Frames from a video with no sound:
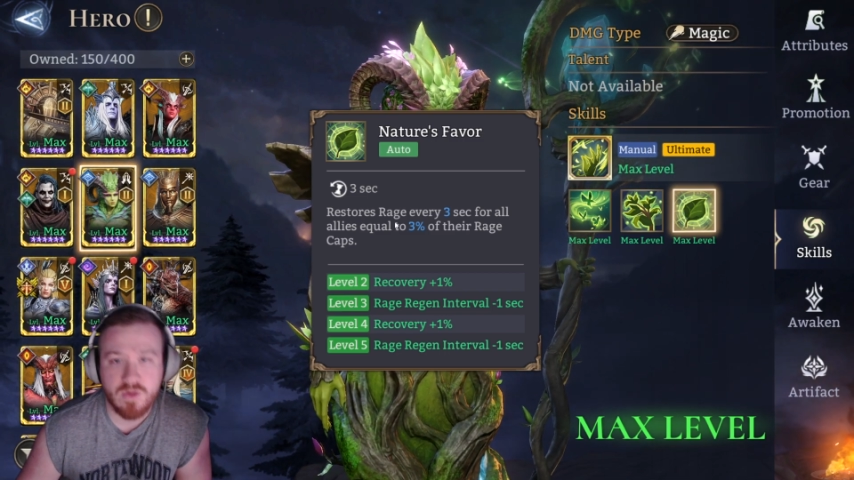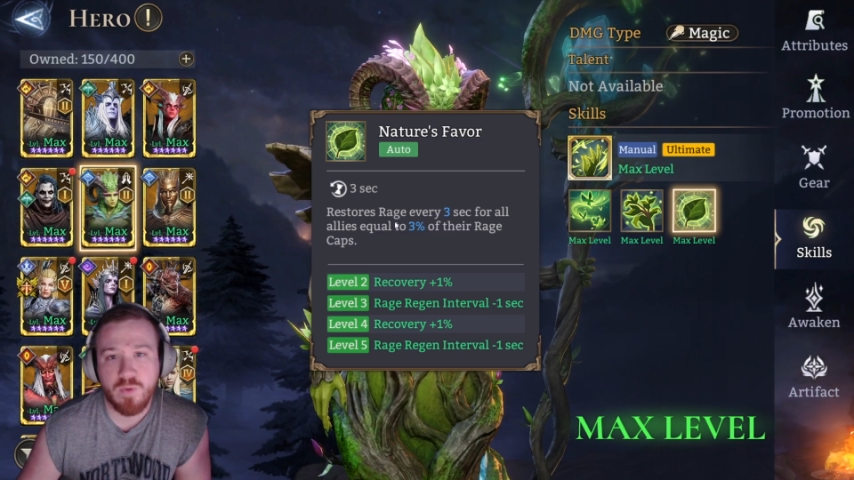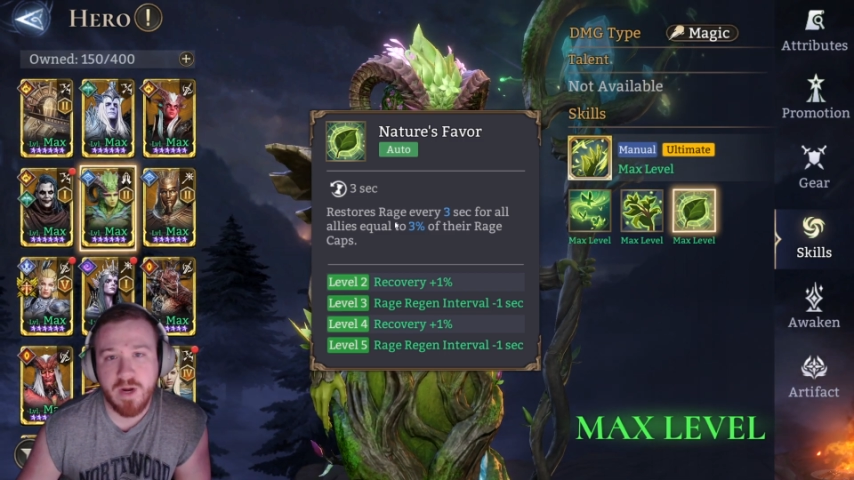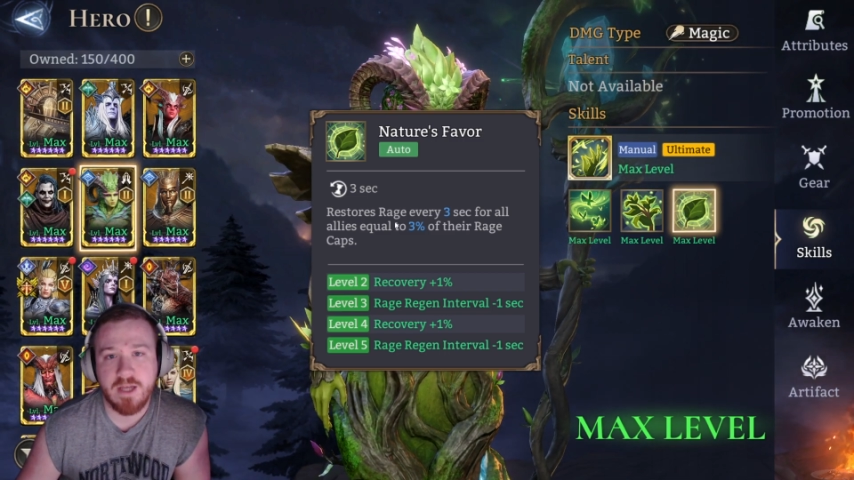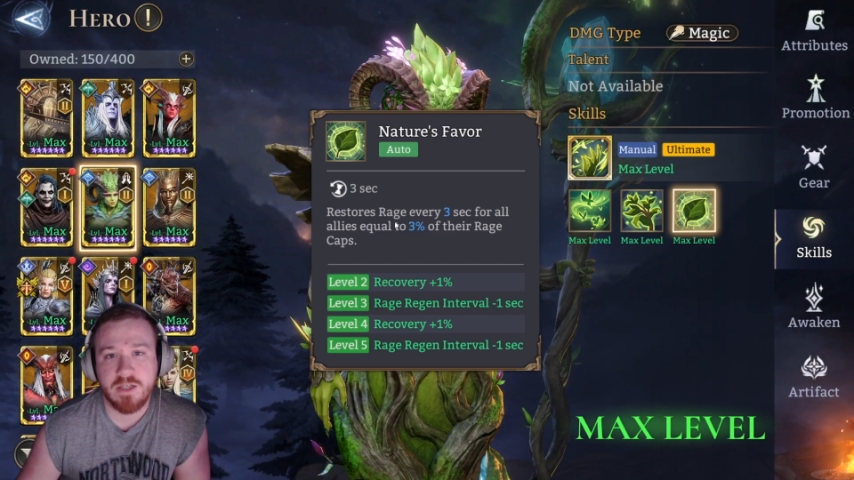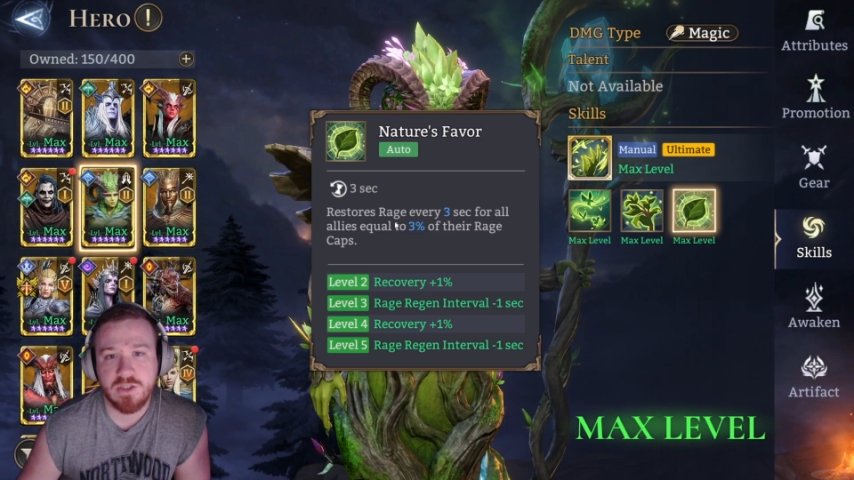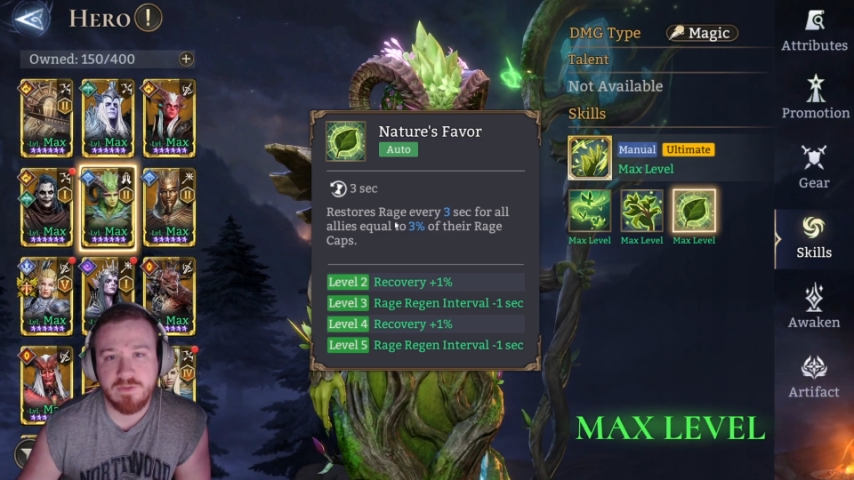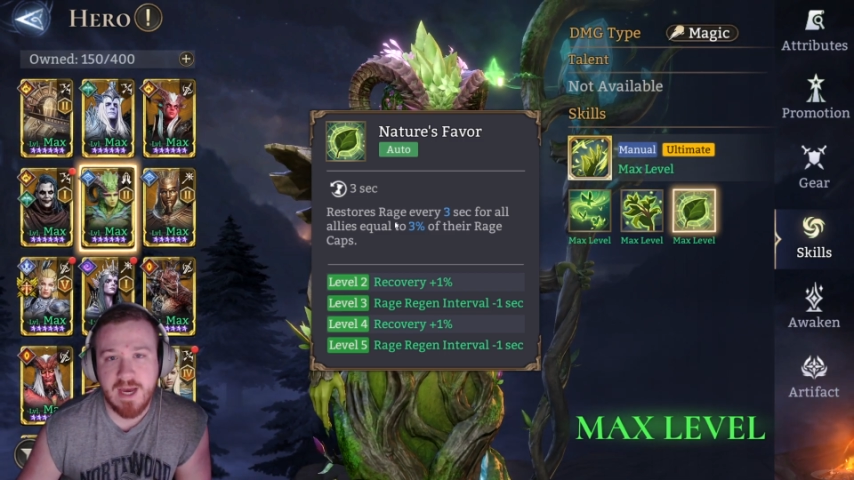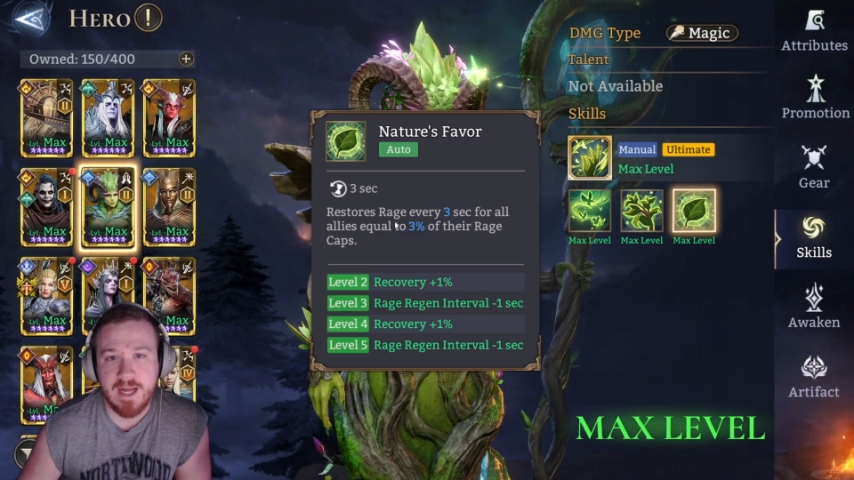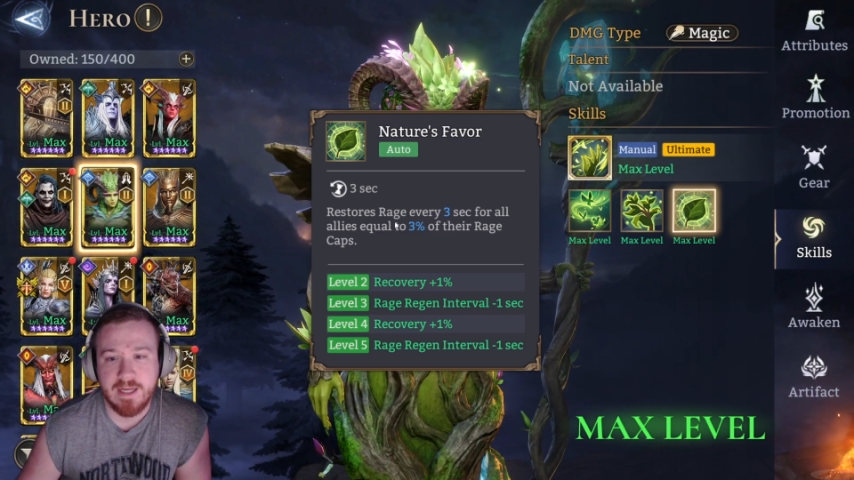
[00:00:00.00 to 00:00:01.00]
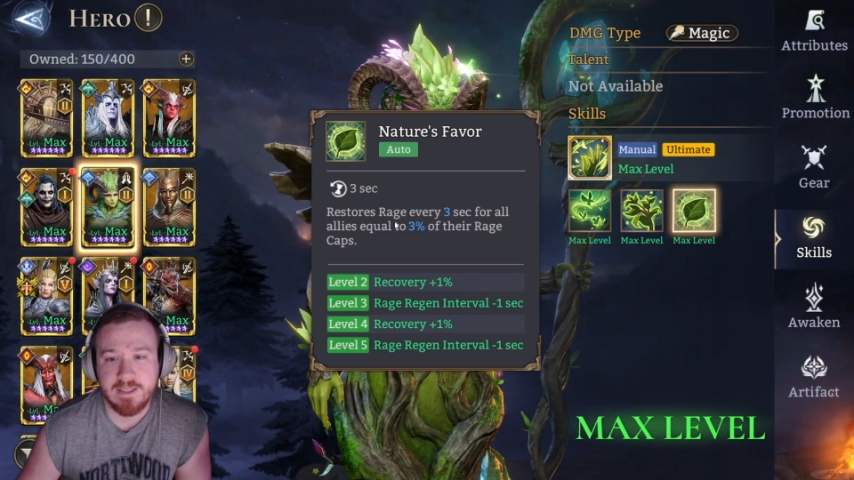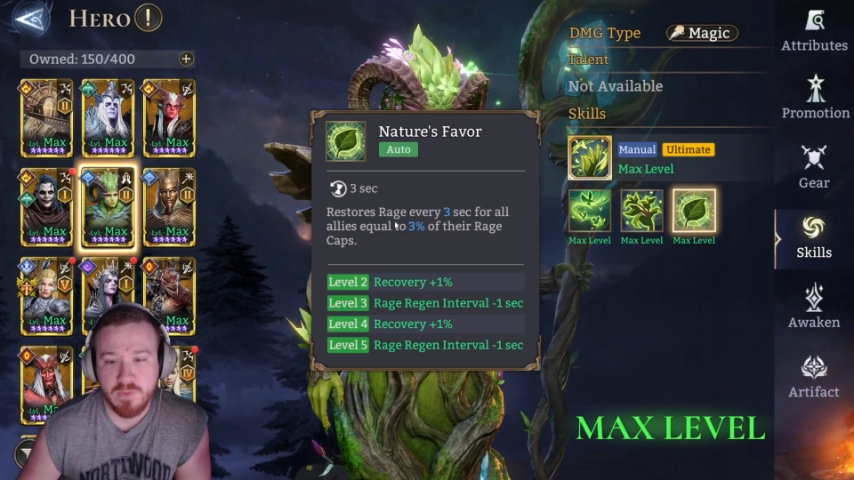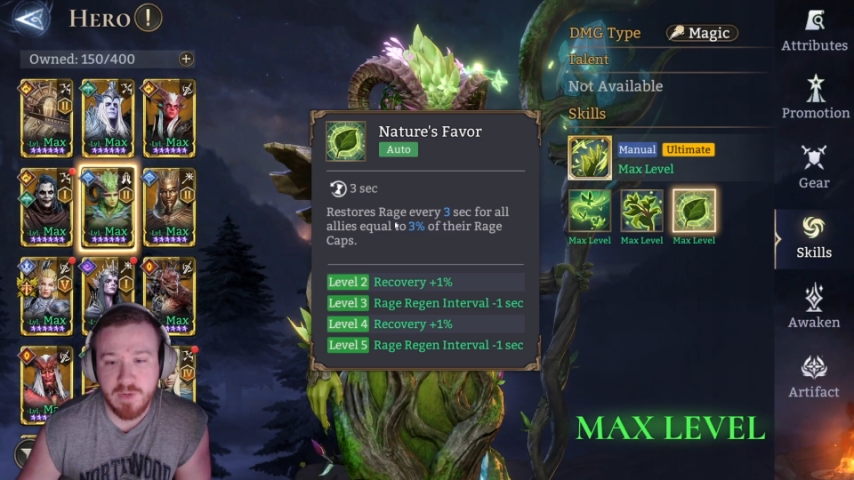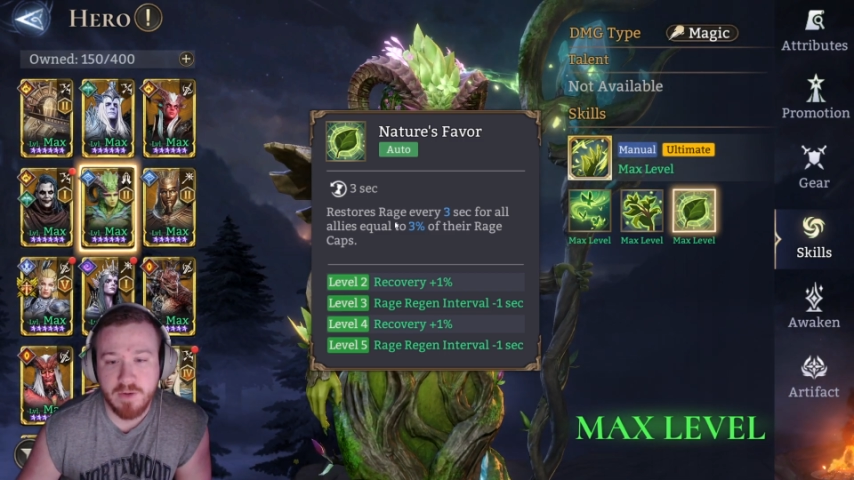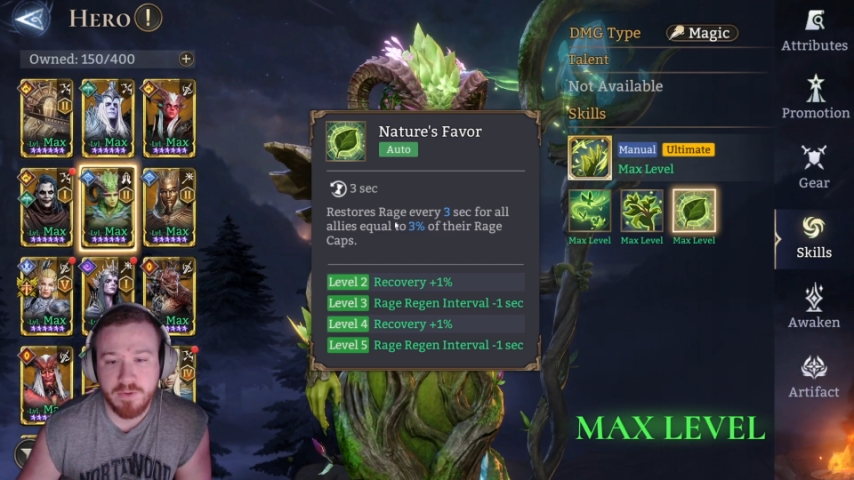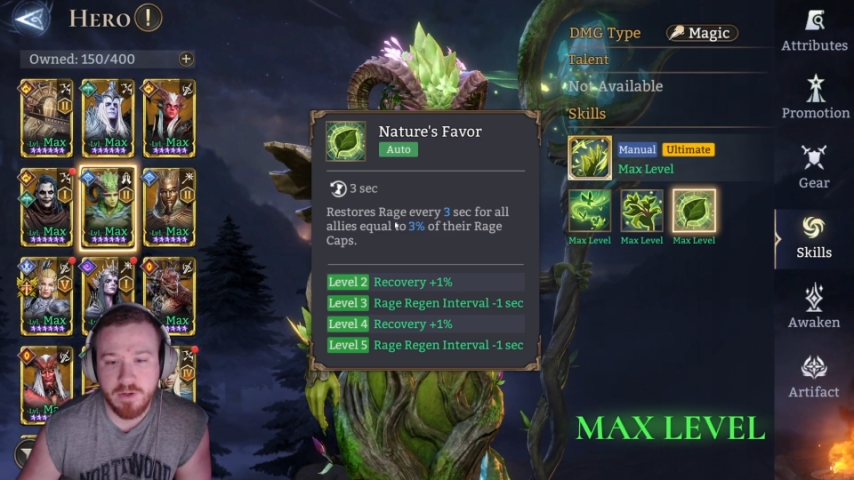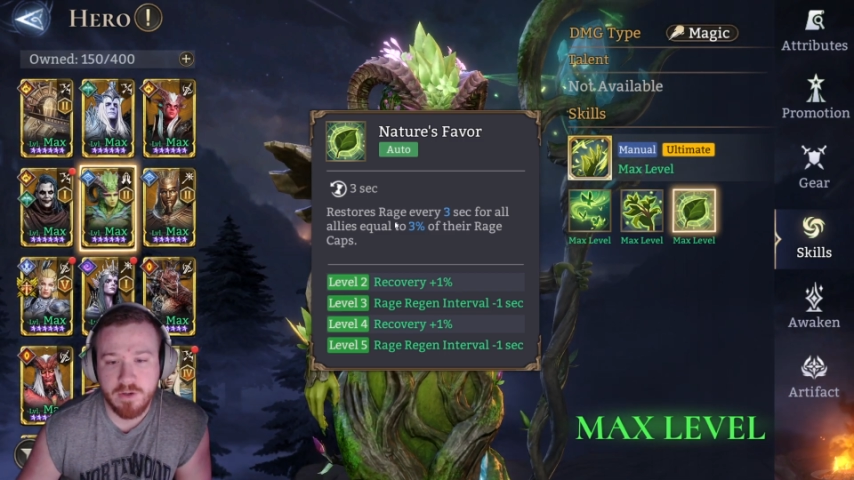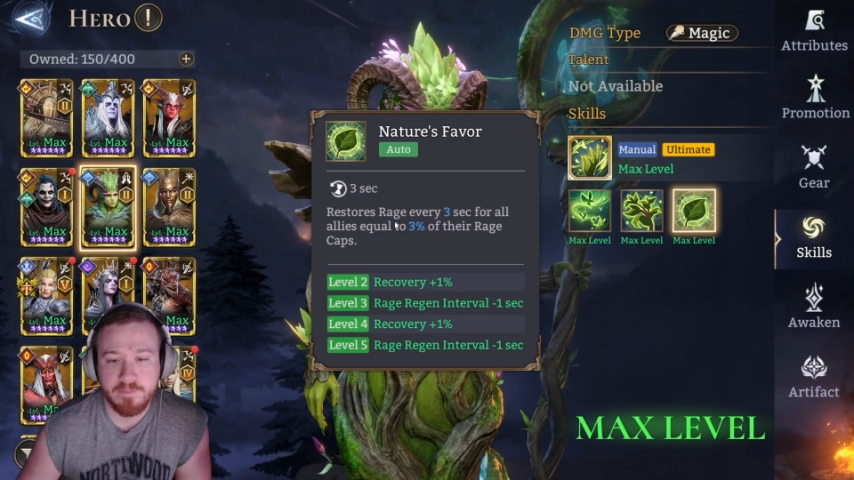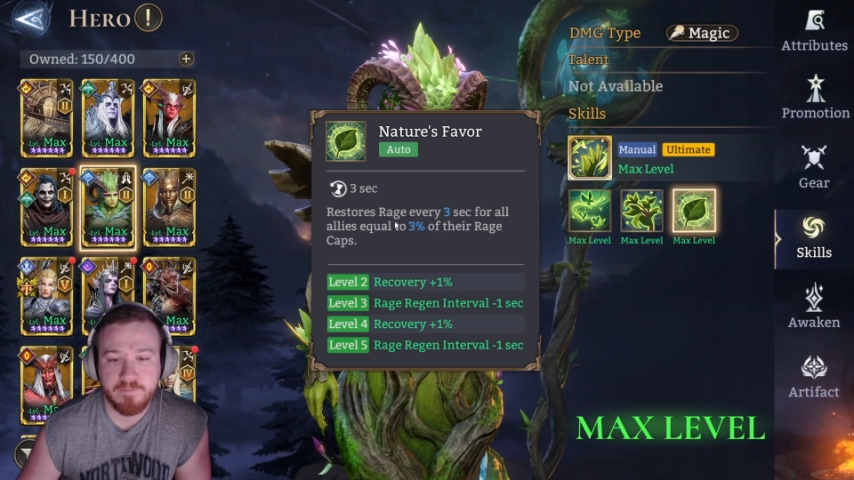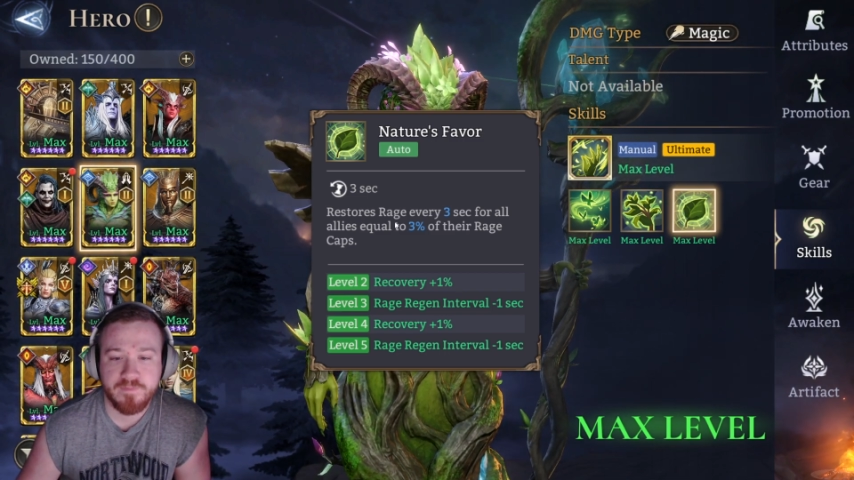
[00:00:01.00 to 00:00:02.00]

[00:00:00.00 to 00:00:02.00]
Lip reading: the rage of allies around her